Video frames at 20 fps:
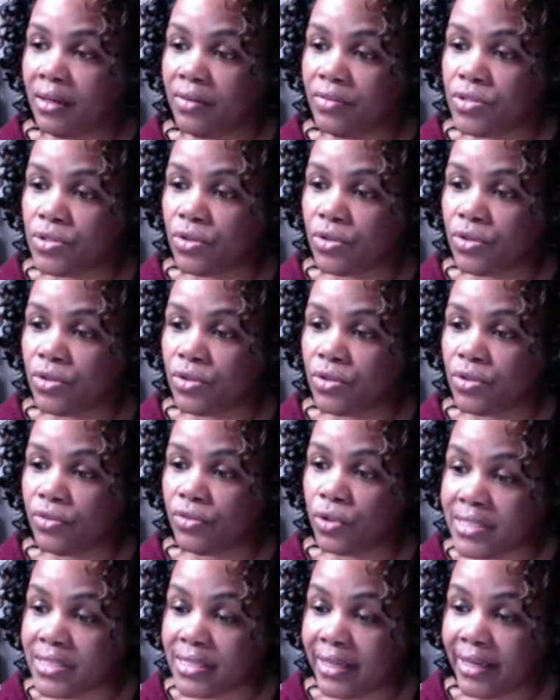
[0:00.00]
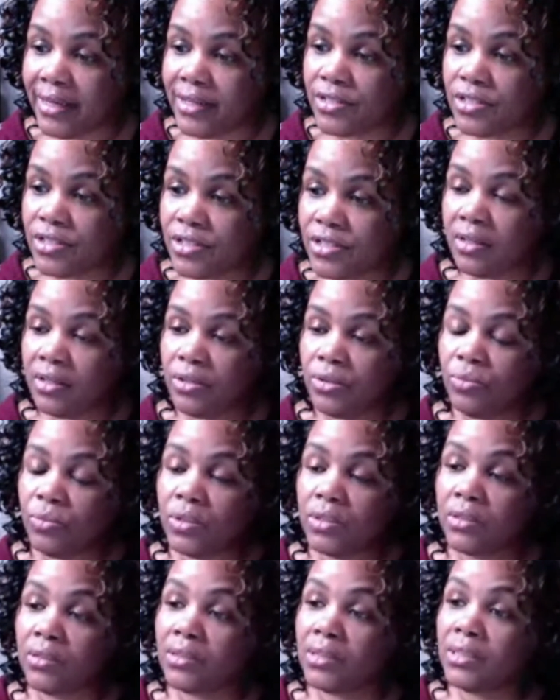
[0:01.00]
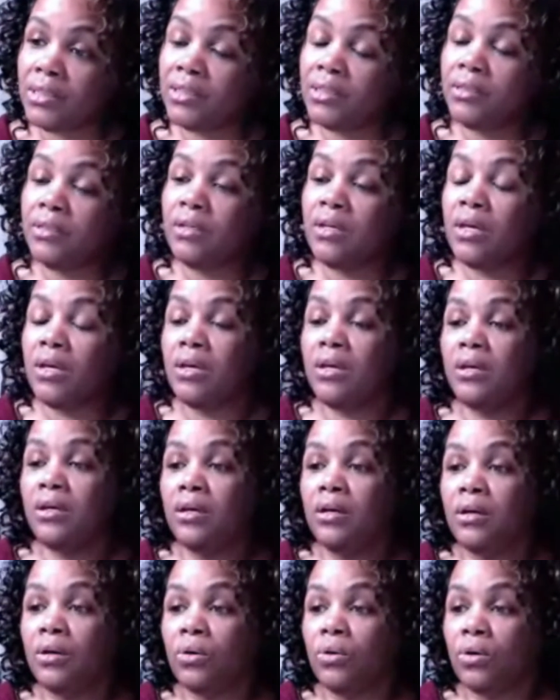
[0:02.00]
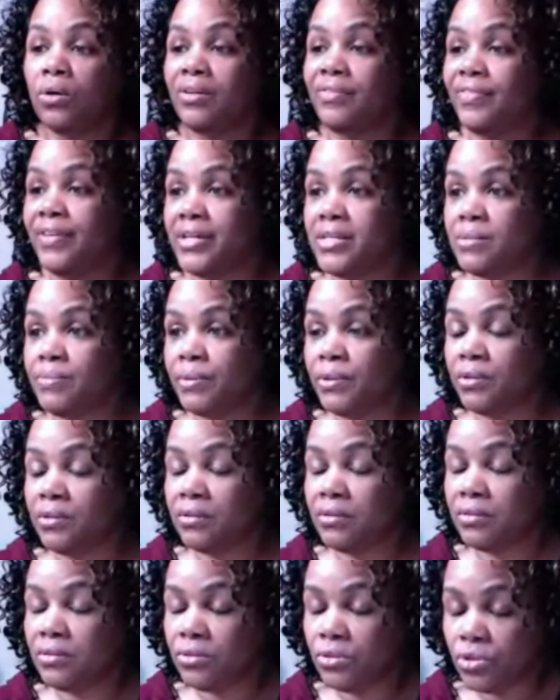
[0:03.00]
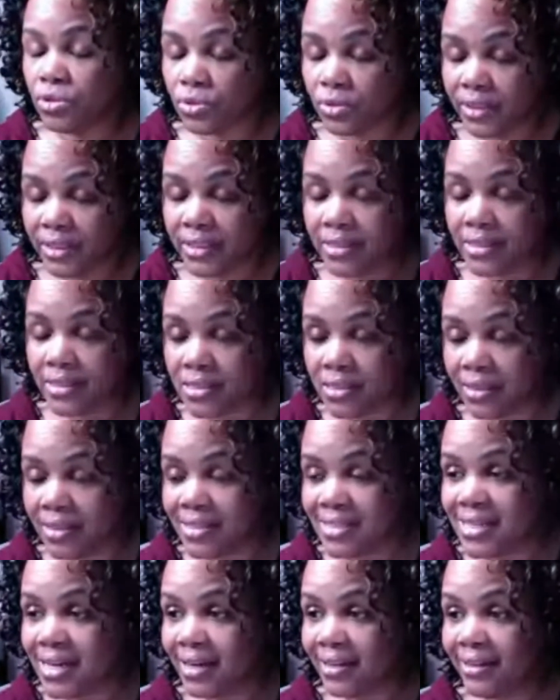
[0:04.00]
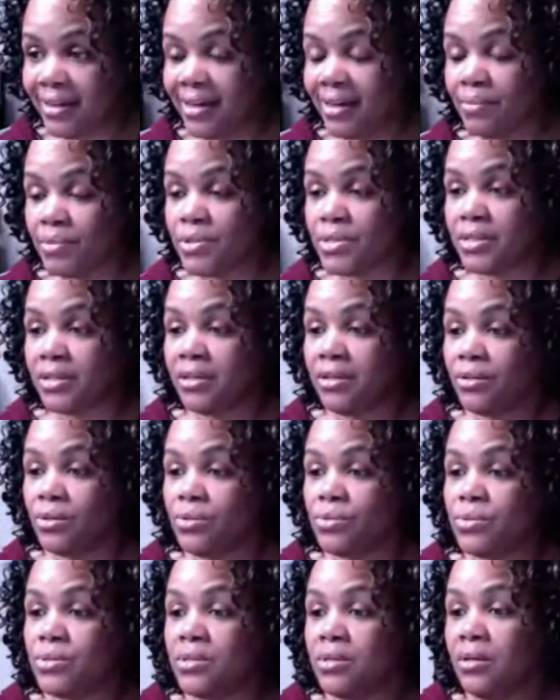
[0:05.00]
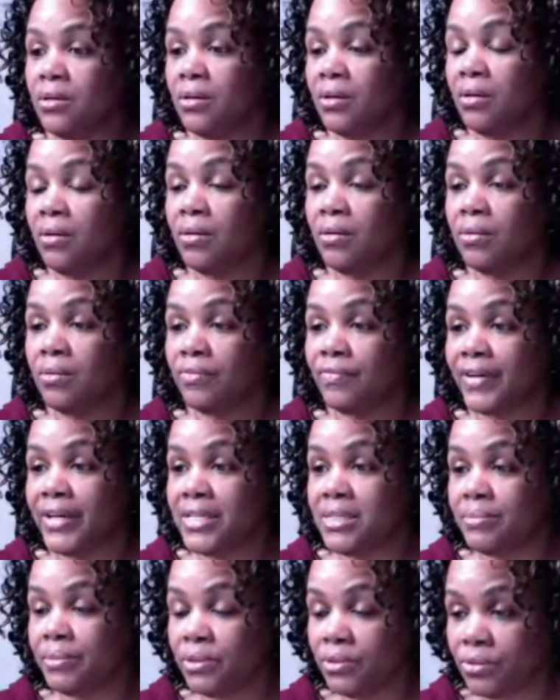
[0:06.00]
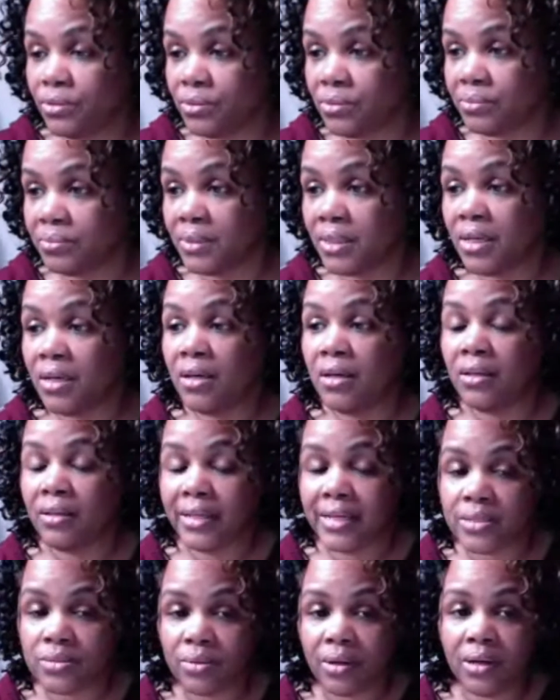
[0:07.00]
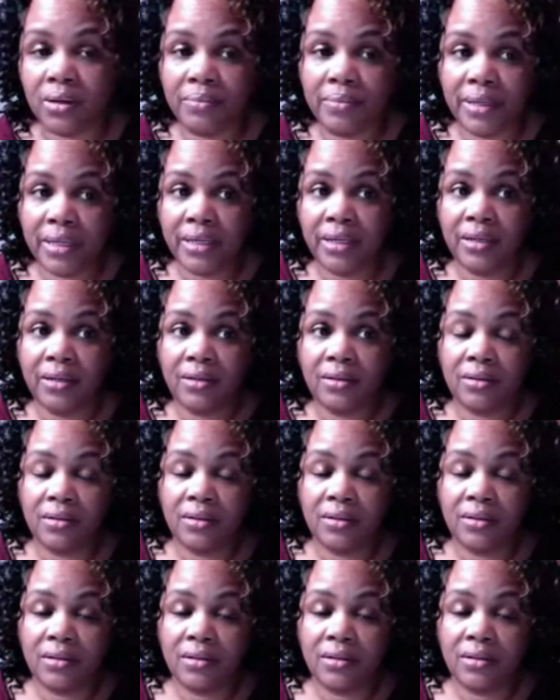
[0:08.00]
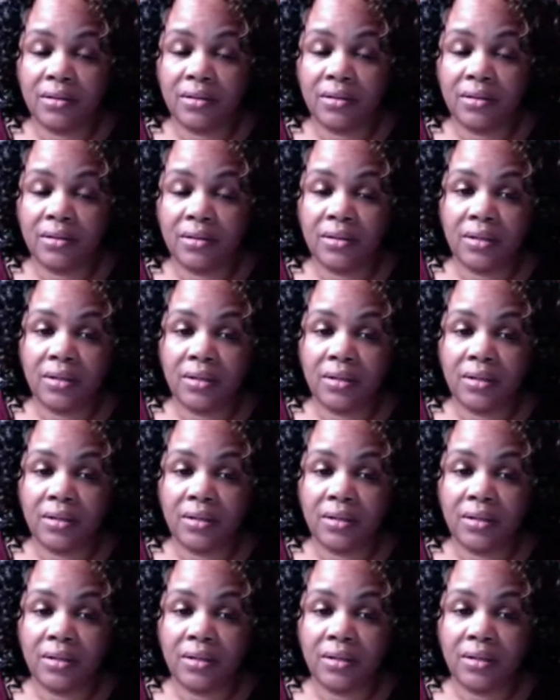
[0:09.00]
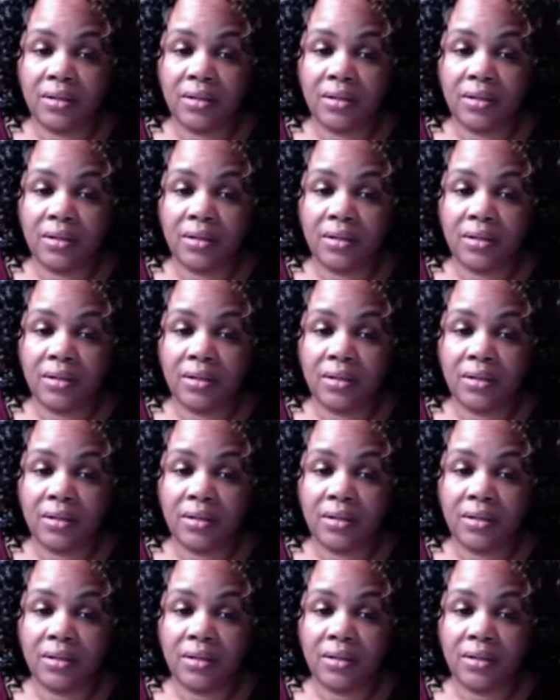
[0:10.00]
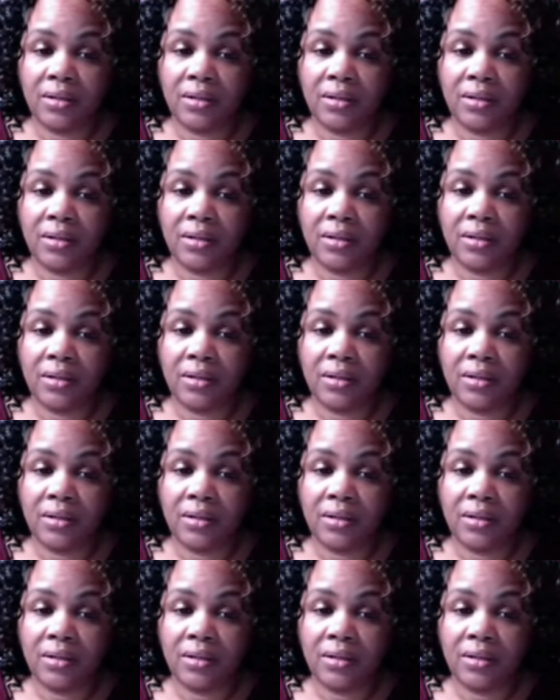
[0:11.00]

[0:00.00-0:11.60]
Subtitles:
If so, a real estate agent and you want to learn, go on Facebook, join us inside the Hammers and Hills Facebook group. That's where I'll be. And in our first class tomorrow,